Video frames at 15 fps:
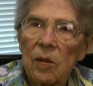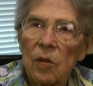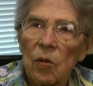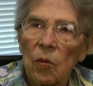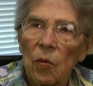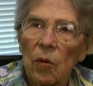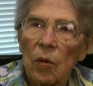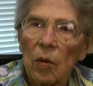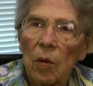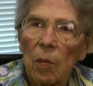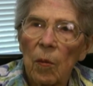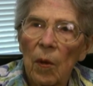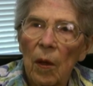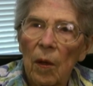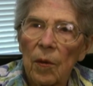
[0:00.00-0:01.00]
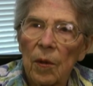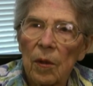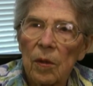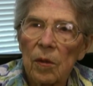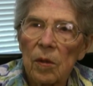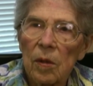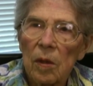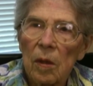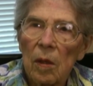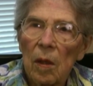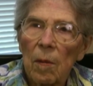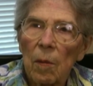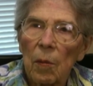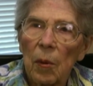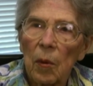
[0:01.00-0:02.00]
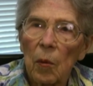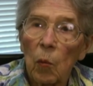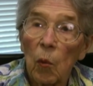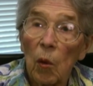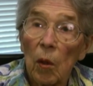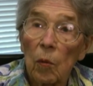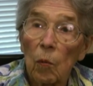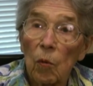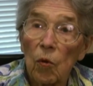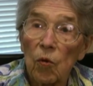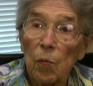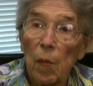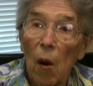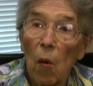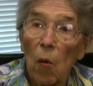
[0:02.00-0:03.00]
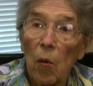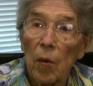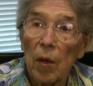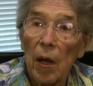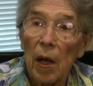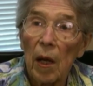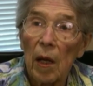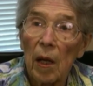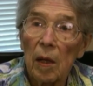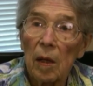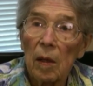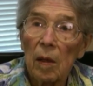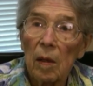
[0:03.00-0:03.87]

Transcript: two little brothers, but one was born dead.